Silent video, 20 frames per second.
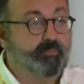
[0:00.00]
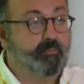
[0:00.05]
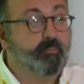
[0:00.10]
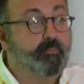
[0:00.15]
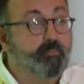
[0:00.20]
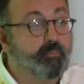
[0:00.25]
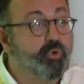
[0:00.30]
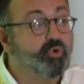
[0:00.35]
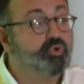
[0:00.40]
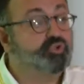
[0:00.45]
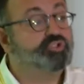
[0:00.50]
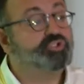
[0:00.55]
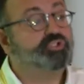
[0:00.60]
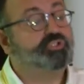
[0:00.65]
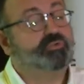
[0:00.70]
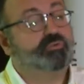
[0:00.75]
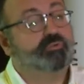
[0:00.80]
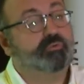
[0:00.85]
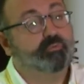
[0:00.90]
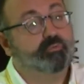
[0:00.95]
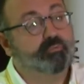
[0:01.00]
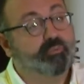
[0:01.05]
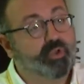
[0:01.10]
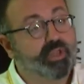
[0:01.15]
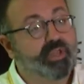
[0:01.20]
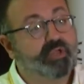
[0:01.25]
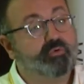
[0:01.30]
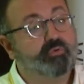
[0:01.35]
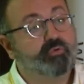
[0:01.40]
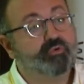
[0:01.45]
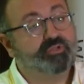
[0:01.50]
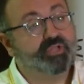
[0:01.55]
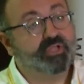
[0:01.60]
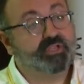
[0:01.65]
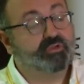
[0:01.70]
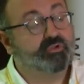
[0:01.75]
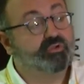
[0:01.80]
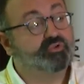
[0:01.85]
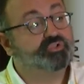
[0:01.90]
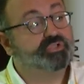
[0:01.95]
Most molecular
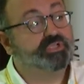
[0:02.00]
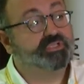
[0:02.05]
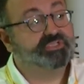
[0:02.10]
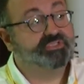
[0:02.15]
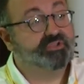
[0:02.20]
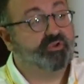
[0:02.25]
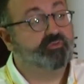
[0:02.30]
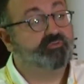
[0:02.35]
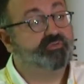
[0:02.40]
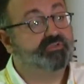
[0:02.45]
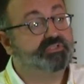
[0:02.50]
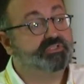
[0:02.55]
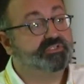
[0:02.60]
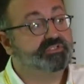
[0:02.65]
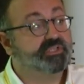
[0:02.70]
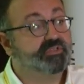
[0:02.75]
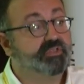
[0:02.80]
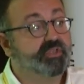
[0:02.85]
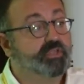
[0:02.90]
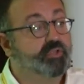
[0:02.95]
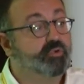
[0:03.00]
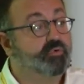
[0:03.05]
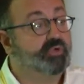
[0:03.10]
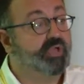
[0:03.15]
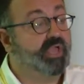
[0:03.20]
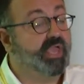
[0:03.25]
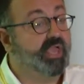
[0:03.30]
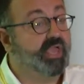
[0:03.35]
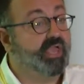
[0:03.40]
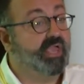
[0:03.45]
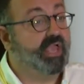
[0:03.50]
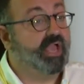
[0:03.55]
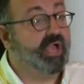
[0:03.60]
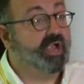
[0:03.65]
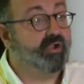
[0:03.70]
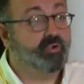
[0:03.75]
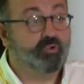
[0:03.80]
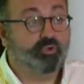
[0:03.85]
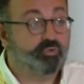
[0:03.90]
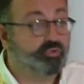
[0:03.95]
diagnostic services in the UK
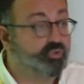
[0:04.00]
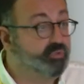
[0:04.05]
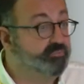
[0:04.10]
are not